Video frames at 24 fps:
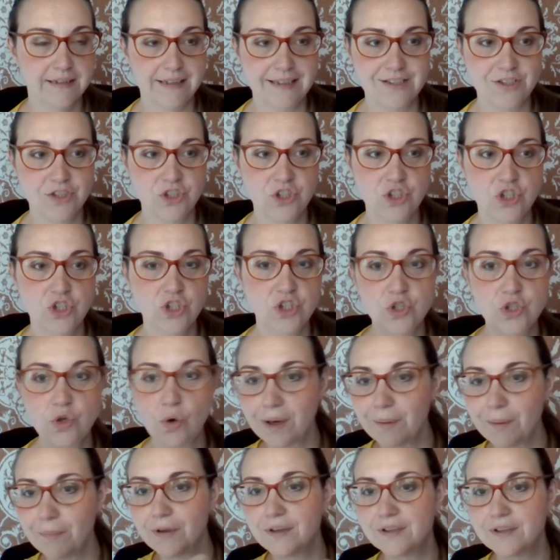That
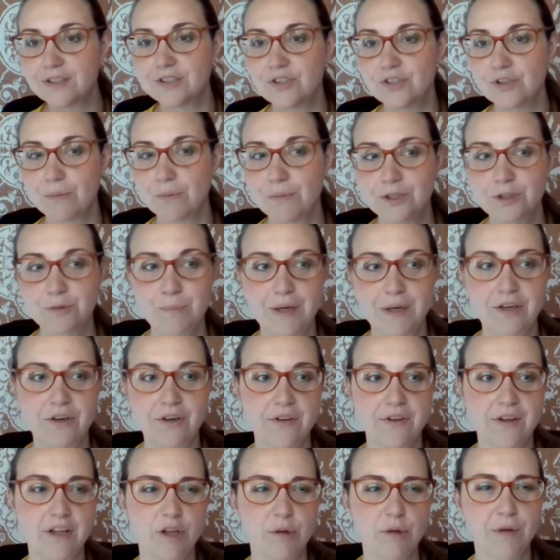soy milk is so much
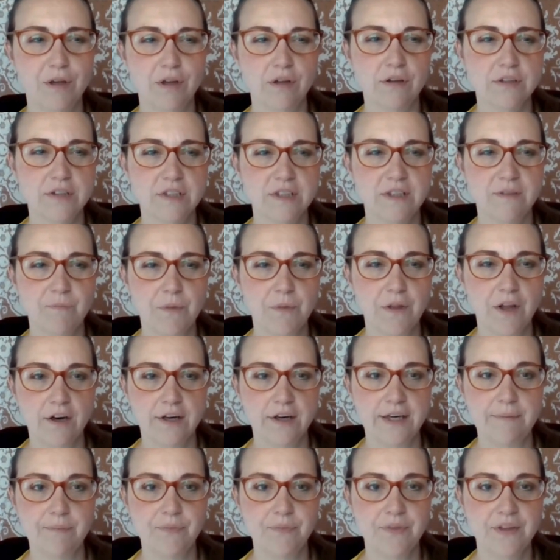better than the milk. All
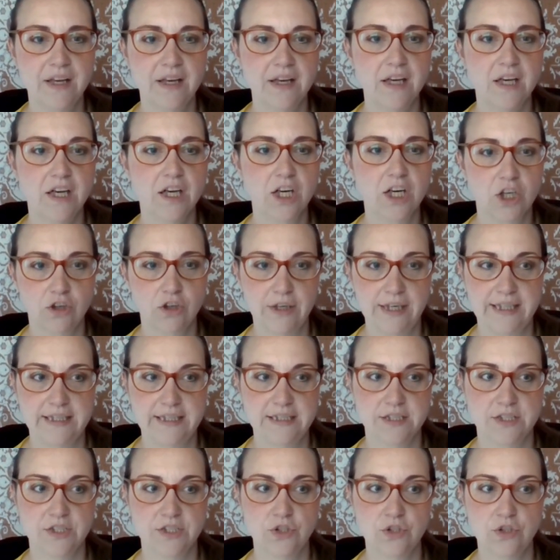right.
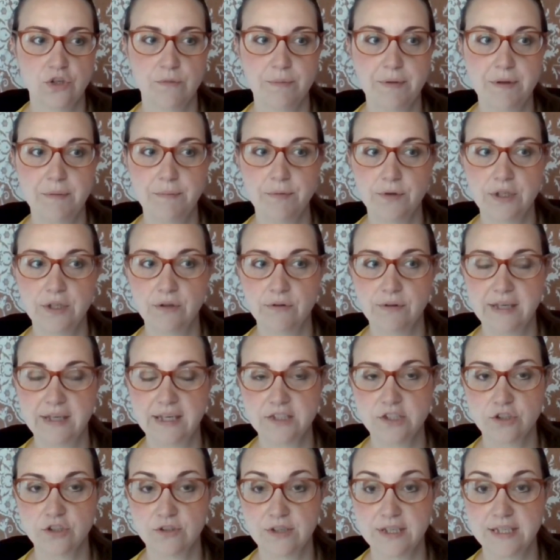Grains. So people can
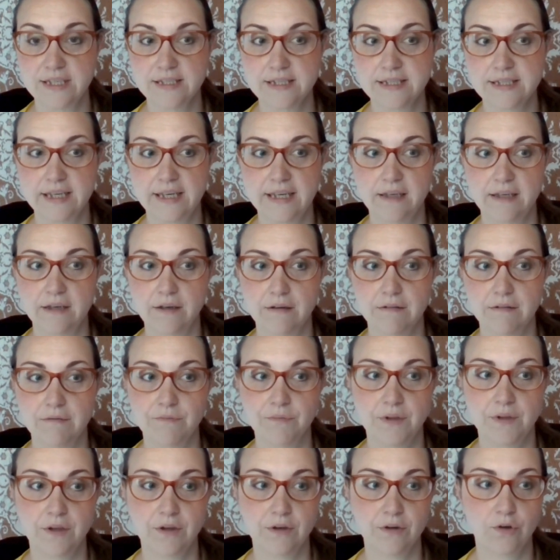react to grains like
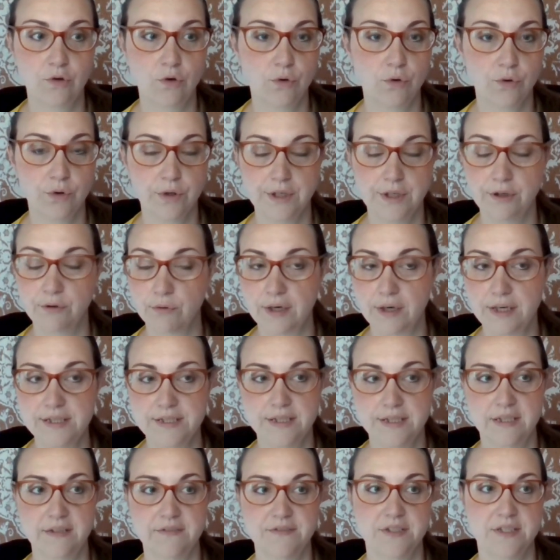corn and
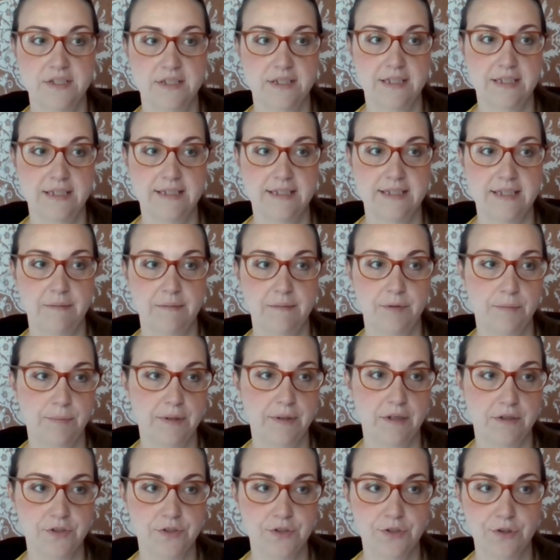rice. It gives us an example,
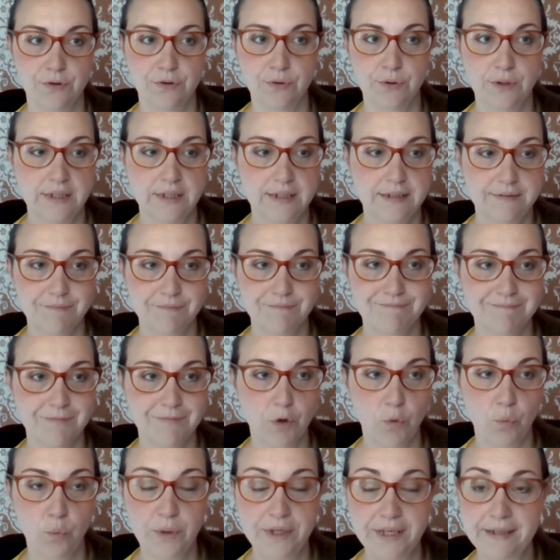but also
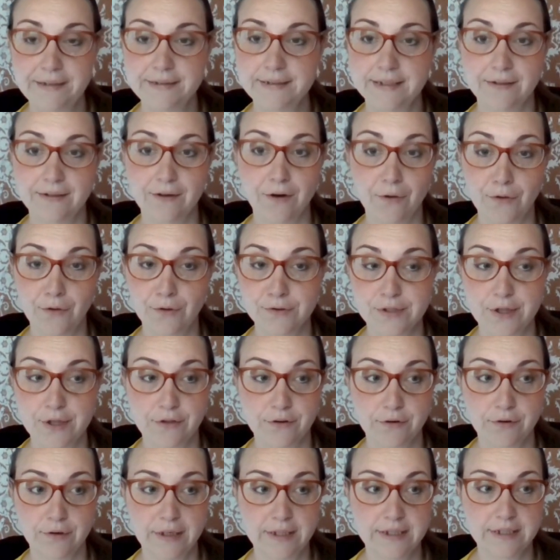wheat and all those
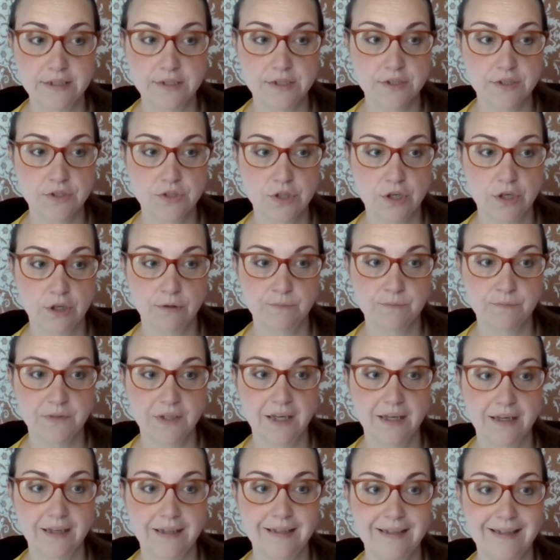other grains. So
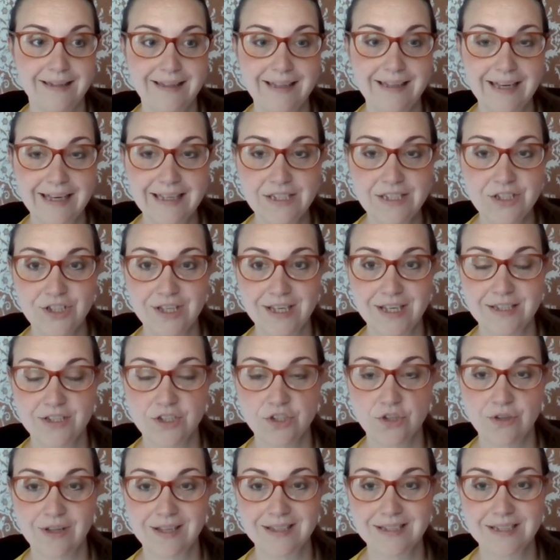
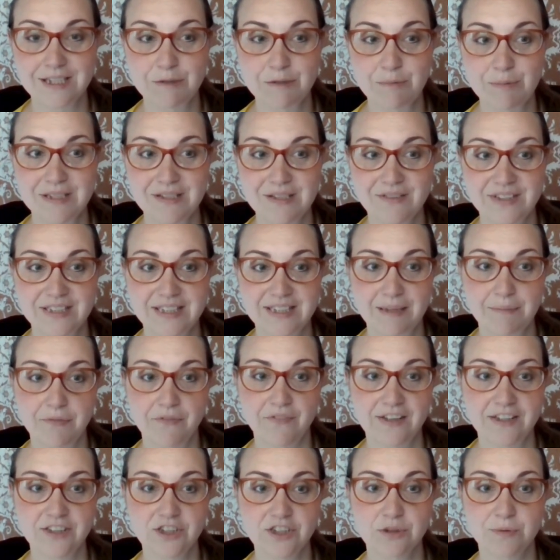nightshades. So that's a specific type
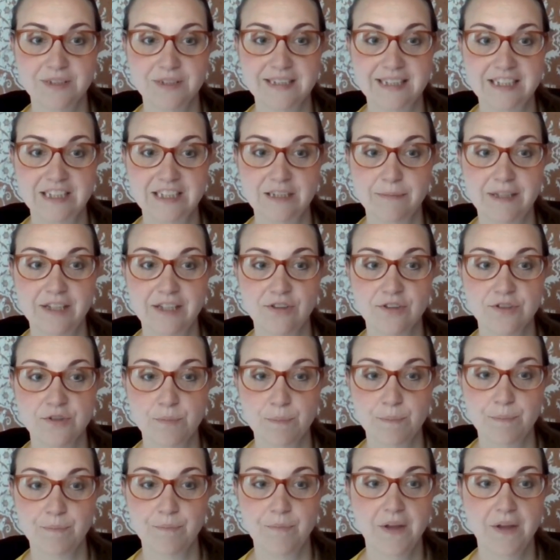of vegetables like tomatoes,